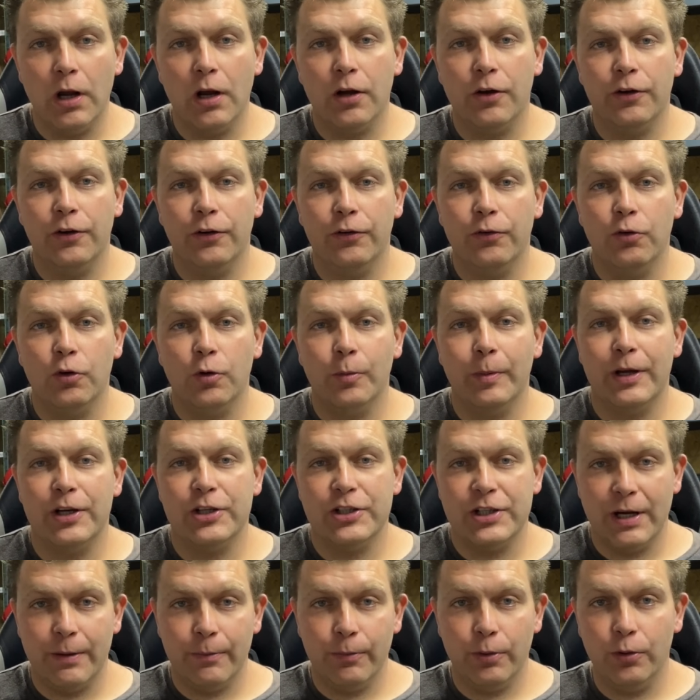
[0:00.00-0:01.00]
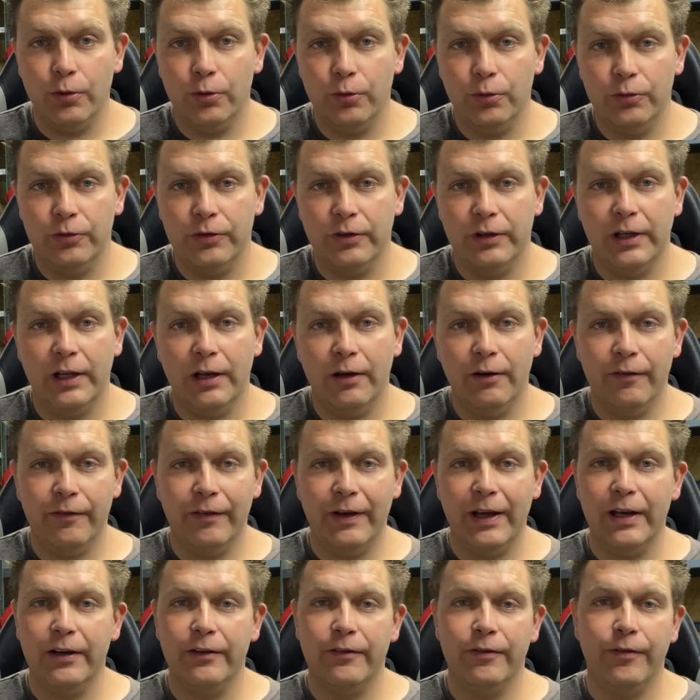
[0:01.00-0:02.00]
are going to talk about shampoos. Now, I've
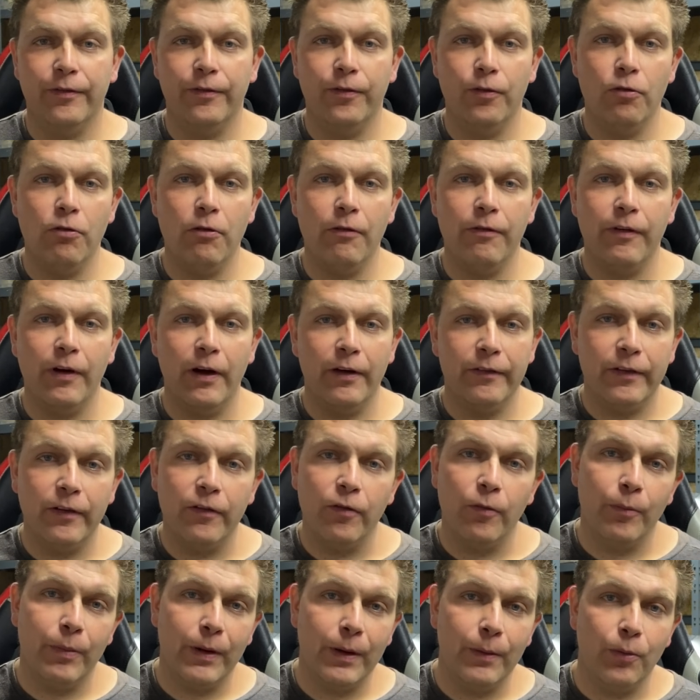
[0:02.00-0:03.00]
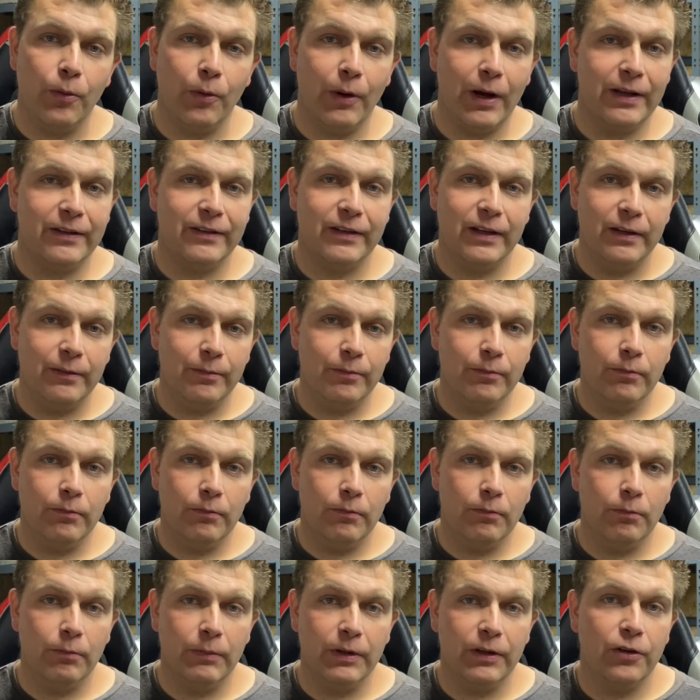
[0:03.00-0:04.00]
had four or five different people asking
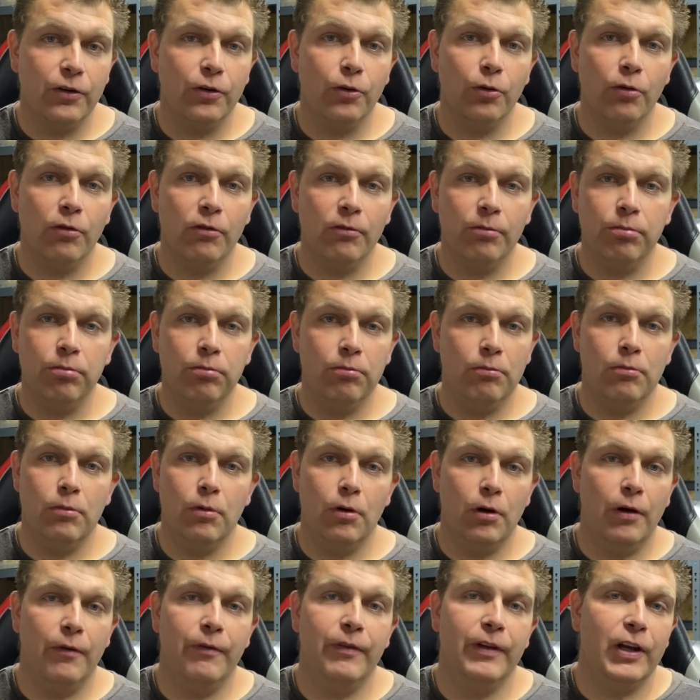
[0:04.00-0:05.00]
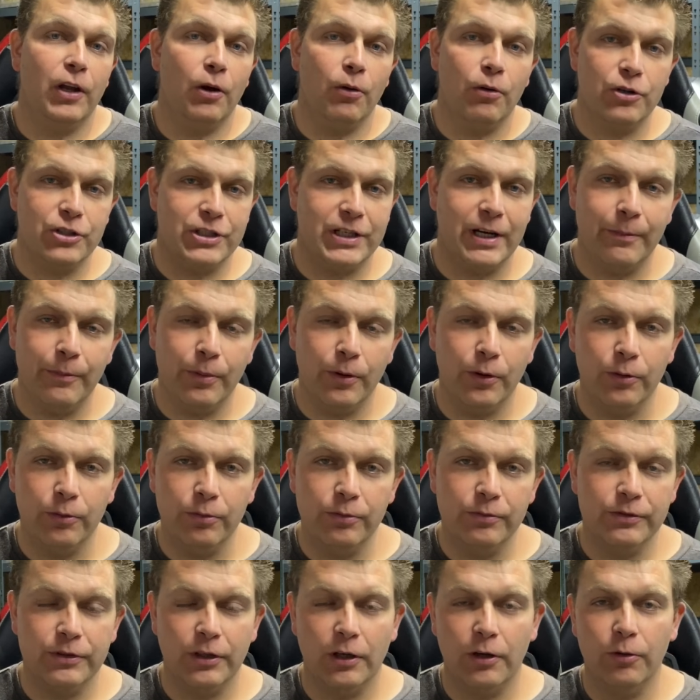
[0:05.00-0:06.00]
me to do a video on shampoo,
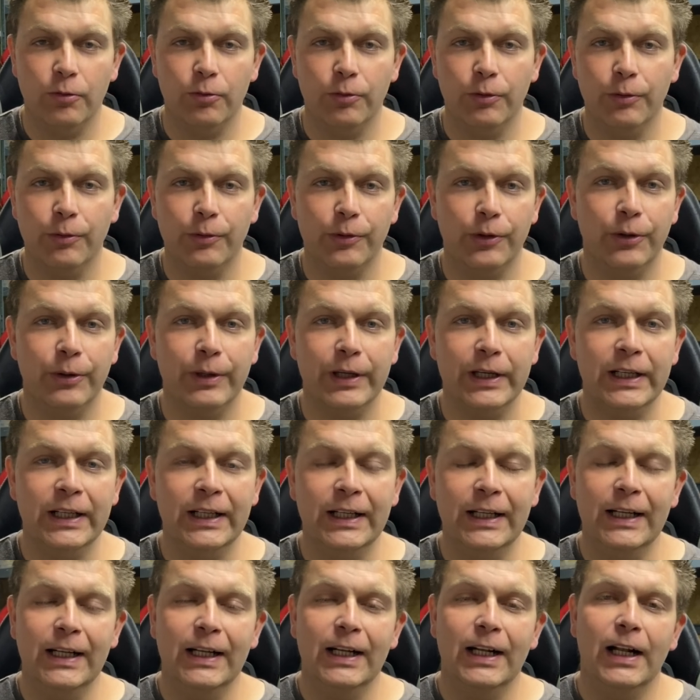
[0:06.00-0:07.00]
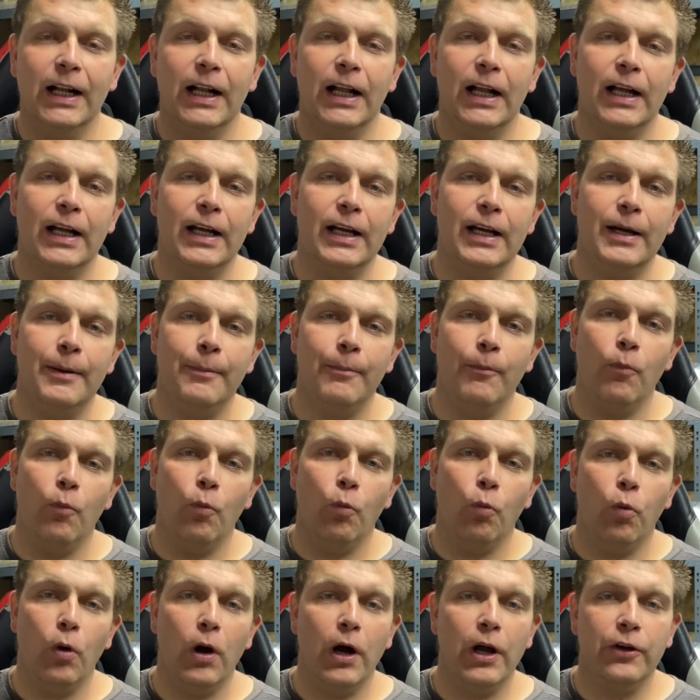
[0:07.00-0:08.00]
so we will do it.
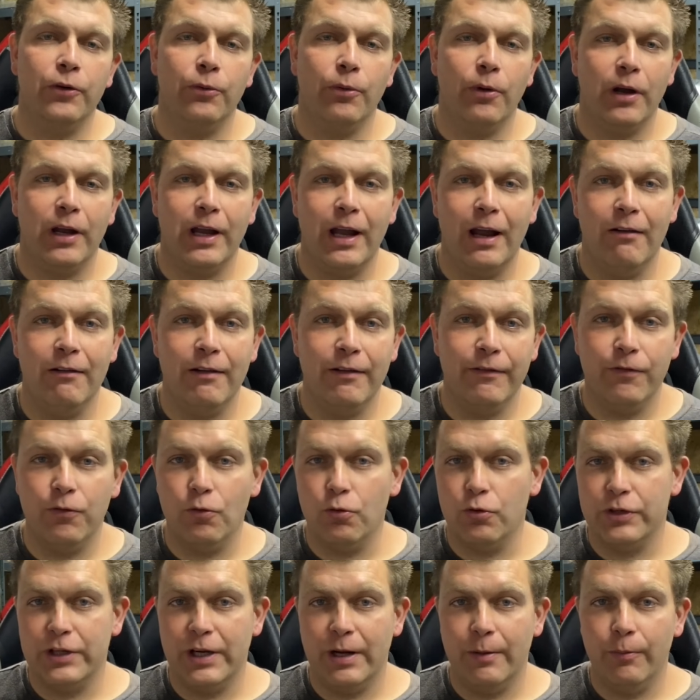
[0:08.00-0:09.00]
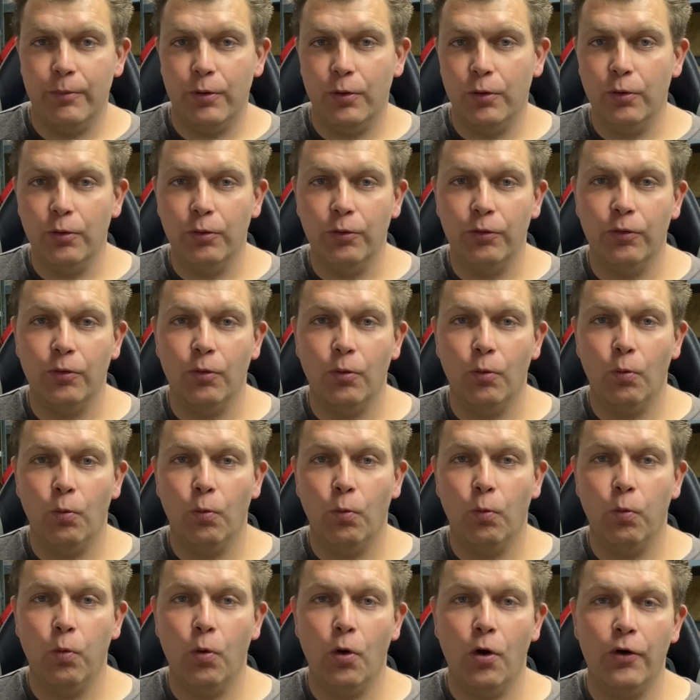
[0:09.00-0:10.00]
Why do I carry four shampoos?
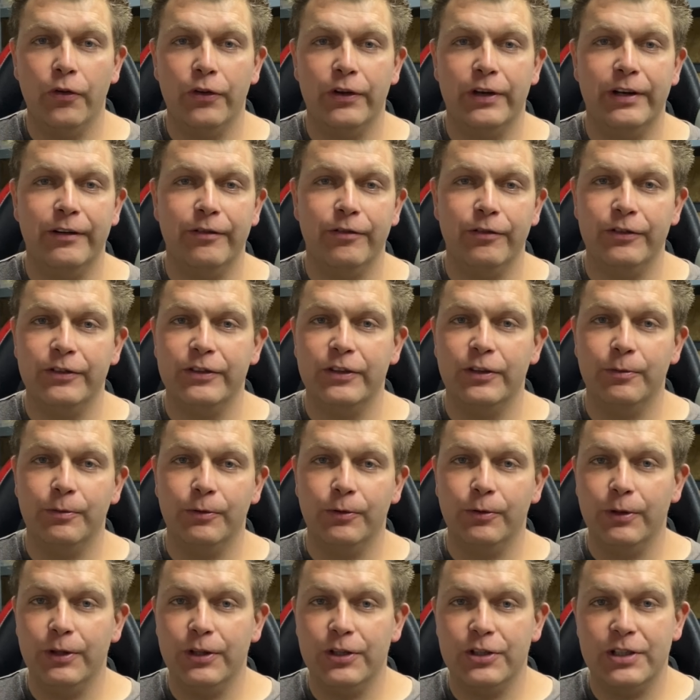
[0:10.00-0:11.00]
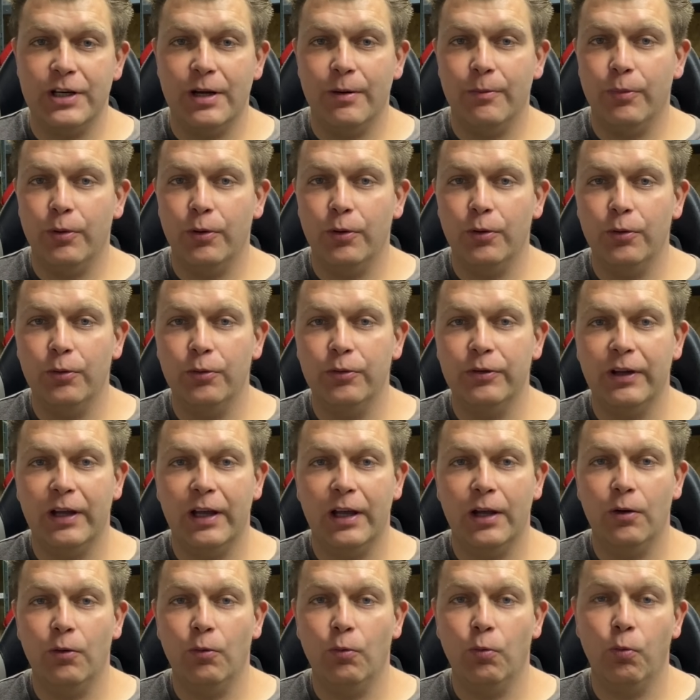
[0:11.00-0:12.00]
What are the differences between the shampoos,
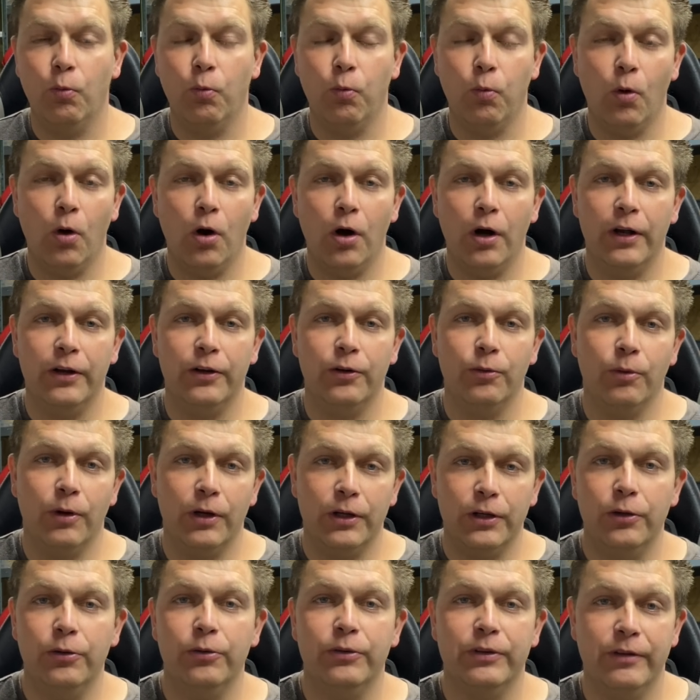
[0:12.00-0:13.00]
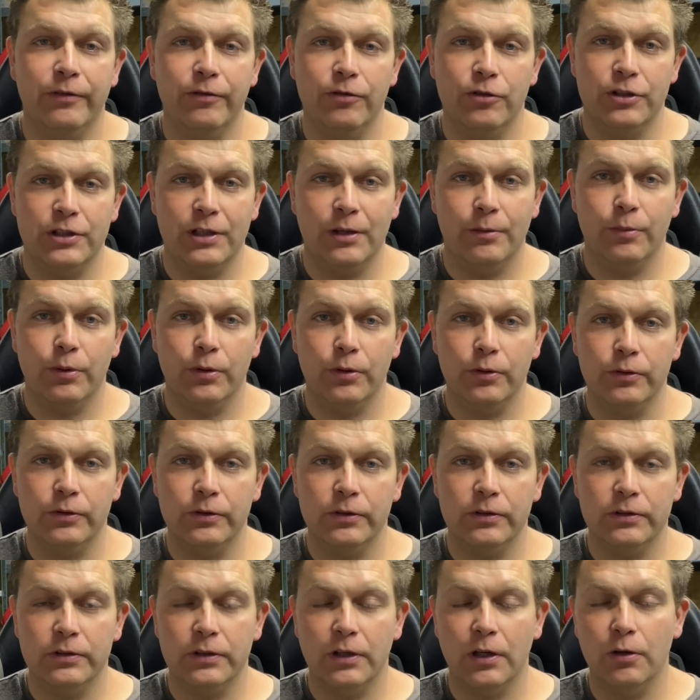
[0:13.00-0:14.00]
and why do I use different shampoos?
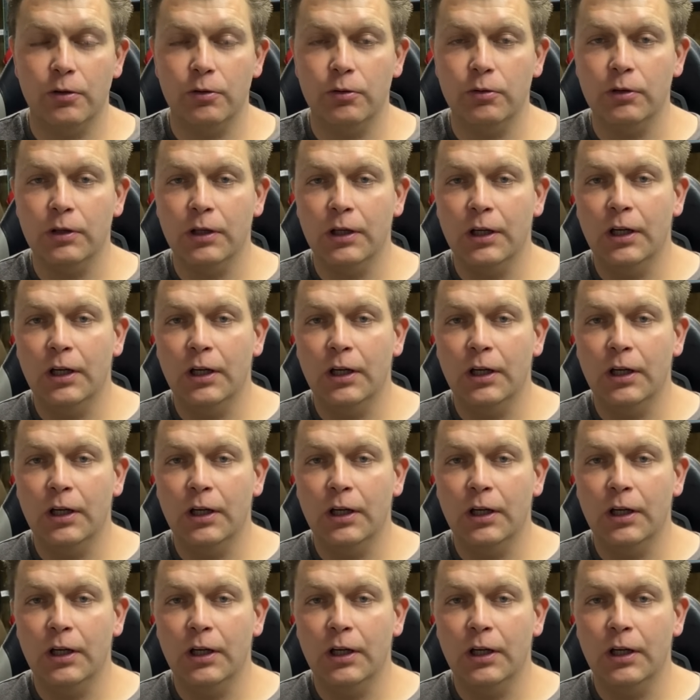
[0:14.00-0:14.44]
So